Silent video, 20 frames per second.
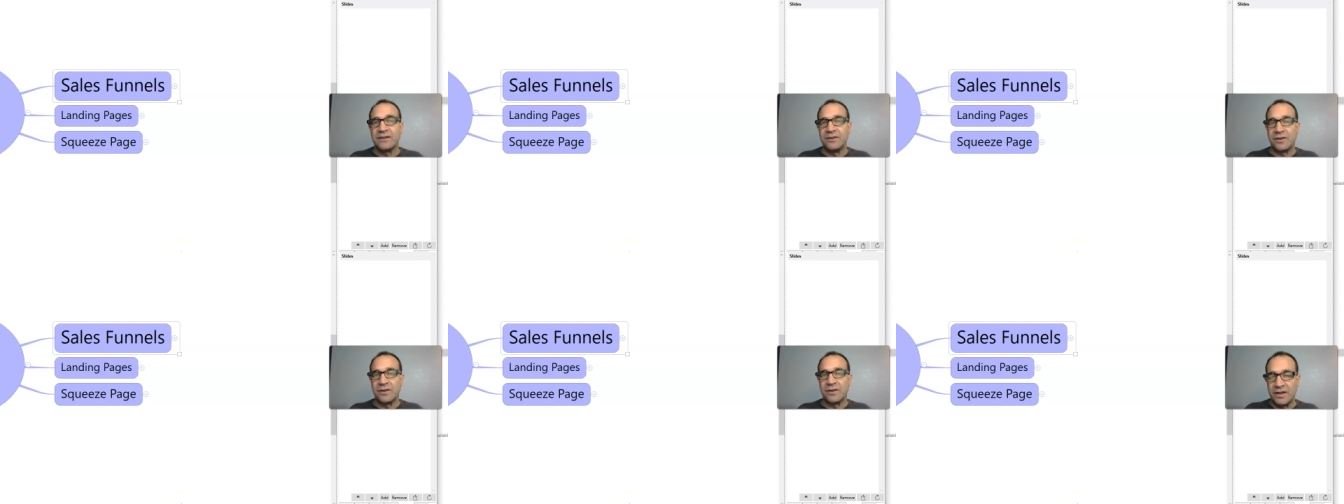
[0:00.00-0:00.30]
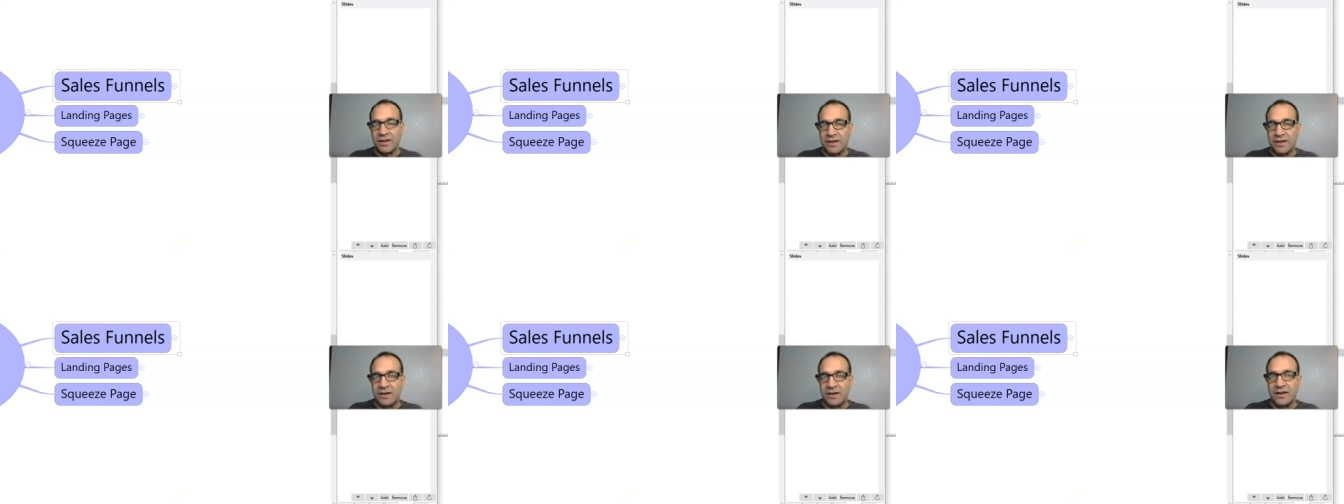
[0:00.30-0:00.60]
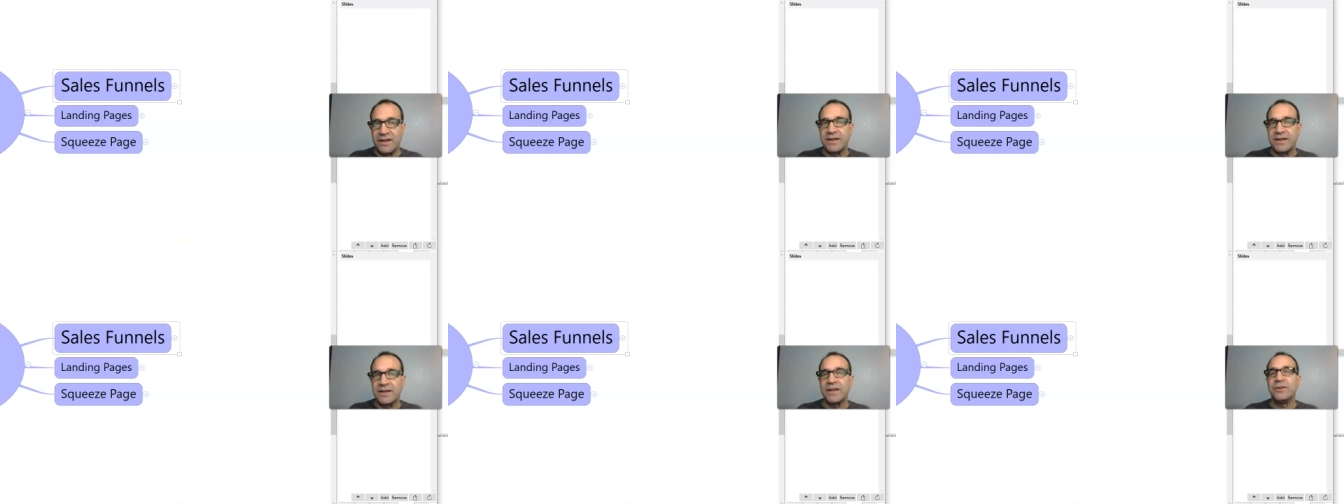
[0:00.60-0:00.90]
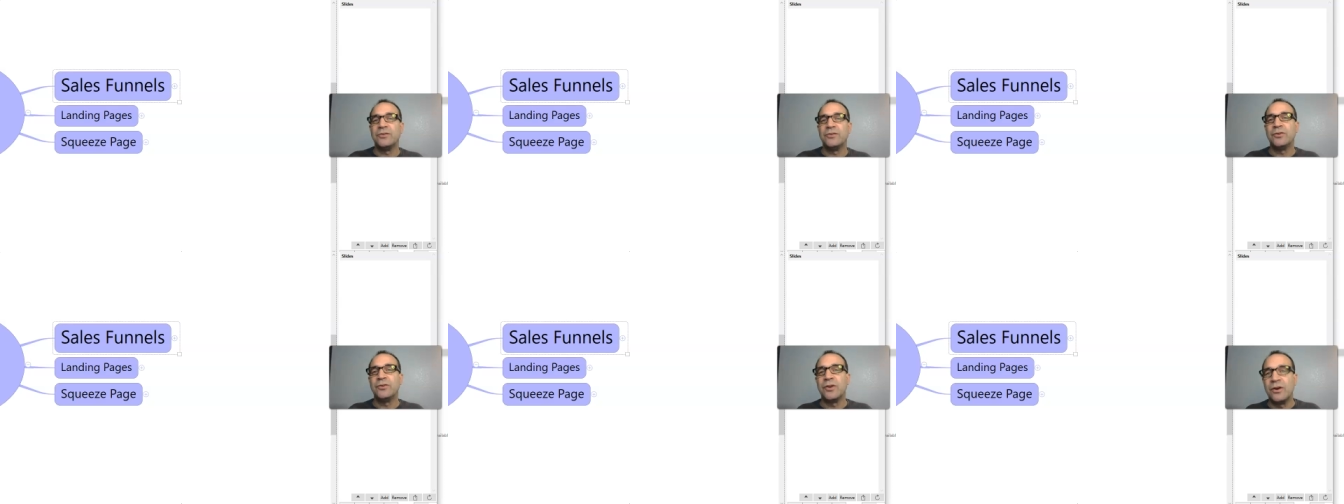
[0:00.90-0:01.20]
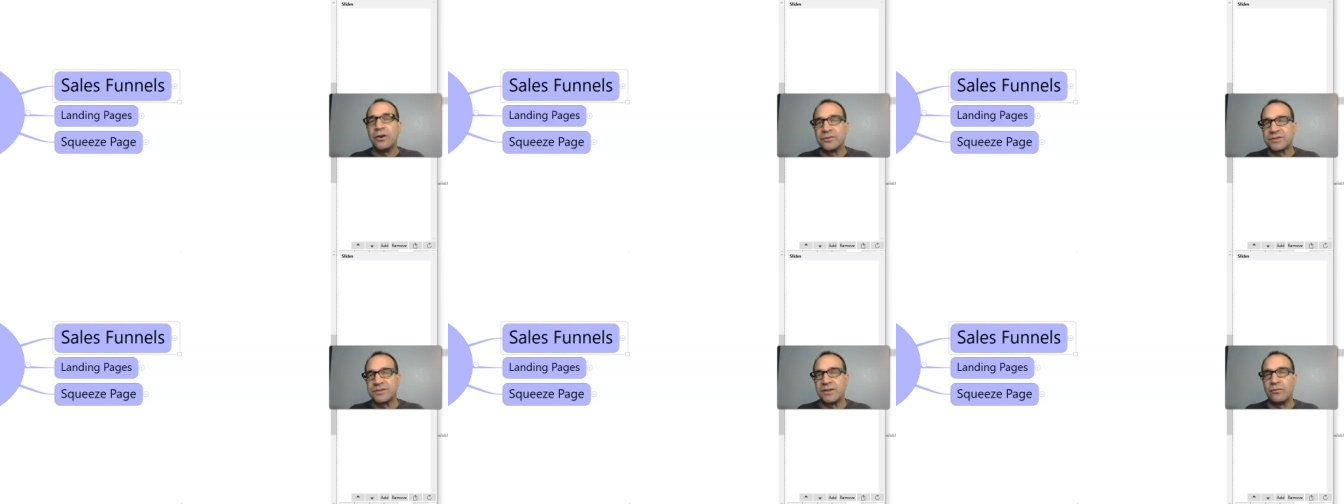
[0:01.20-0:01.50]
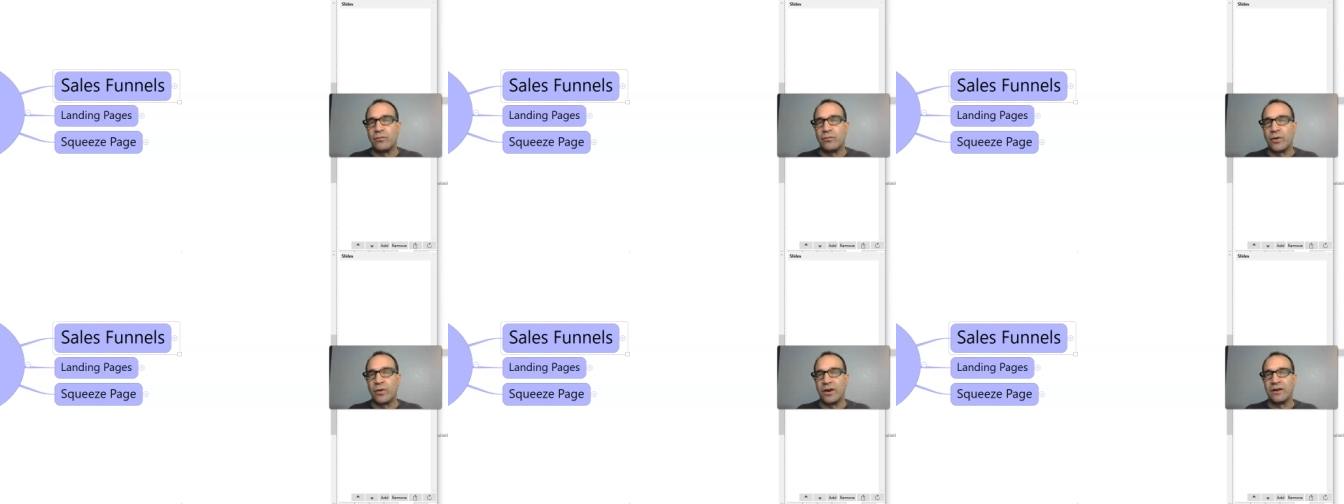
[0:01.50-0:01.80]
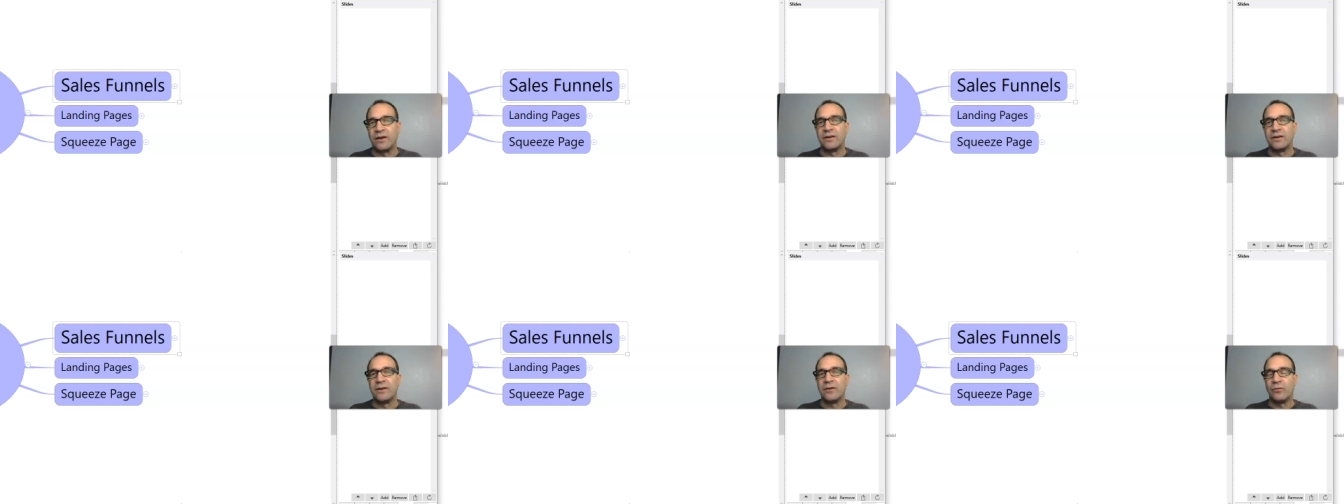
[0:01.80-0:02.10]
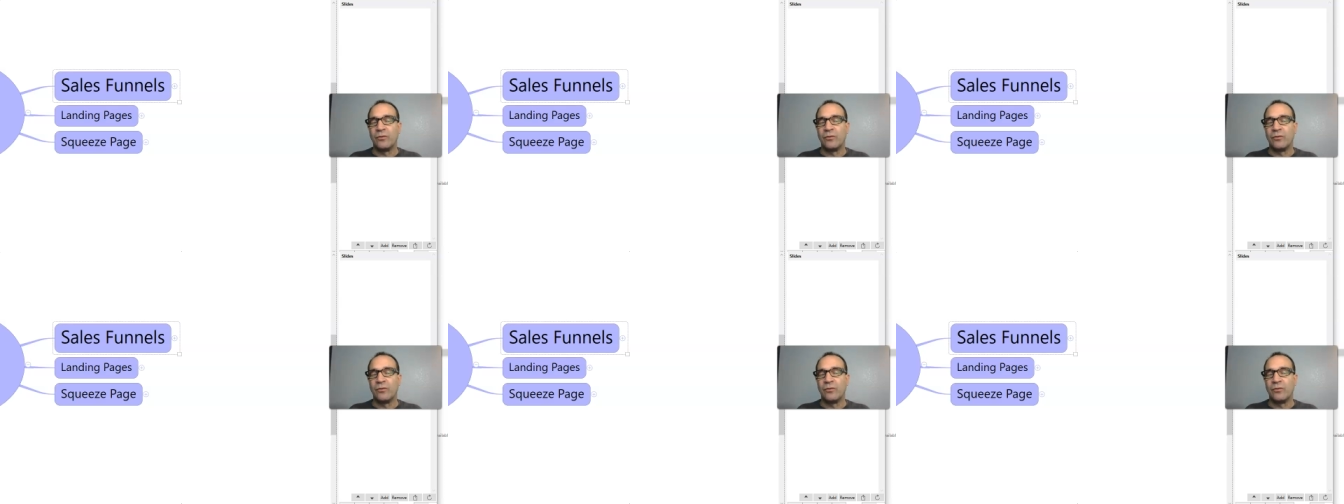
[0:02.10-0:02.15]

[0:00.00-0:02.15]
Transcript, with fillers: You click a link and you go somewhere.